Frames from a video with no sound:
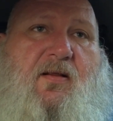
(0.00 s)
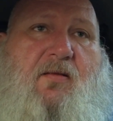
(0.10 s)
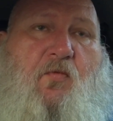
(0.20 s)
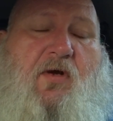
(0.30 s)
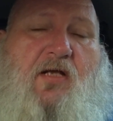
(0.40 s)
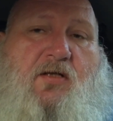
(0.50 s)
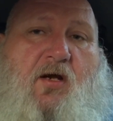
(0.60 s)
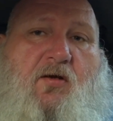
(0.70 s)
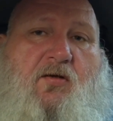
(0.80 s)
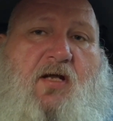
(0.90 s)
when I
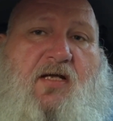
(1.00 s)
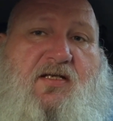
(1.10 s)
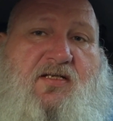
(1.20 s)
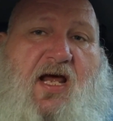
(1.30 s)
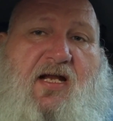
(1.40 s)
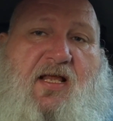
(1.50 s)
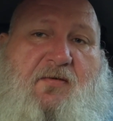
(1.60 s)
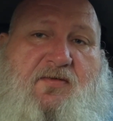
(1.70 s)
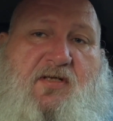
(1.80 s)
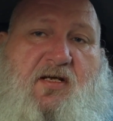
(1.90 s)
turned and decided I
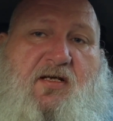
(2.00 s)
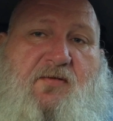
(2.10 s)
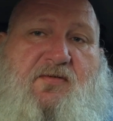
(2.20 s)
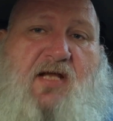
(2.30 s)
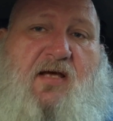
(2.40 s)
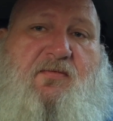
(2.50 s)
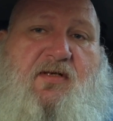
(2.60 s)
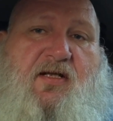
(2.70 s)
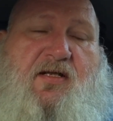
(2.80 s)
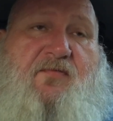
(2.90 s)
was done, it was time to
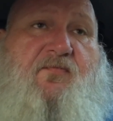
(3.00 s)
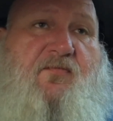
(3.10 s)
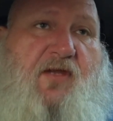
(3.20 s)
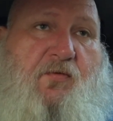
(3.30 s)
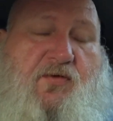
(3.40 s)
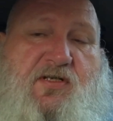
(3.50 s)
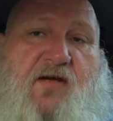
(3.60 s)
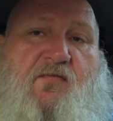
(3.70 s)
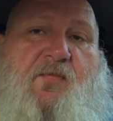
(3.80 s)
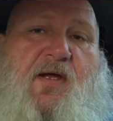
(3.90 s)
leave, there were
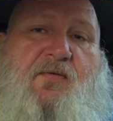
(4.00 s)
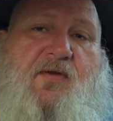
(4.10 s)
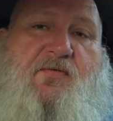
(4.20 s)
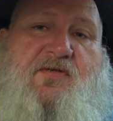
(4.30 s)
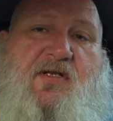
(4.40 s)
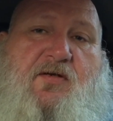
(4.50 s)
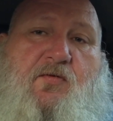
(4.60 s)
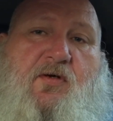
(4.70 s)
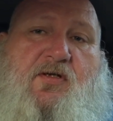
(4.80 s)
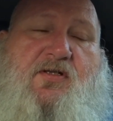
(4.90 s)
several people that was in the
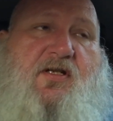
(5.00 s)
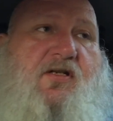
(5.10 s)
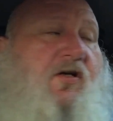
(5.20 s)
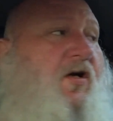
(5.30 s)
woods that took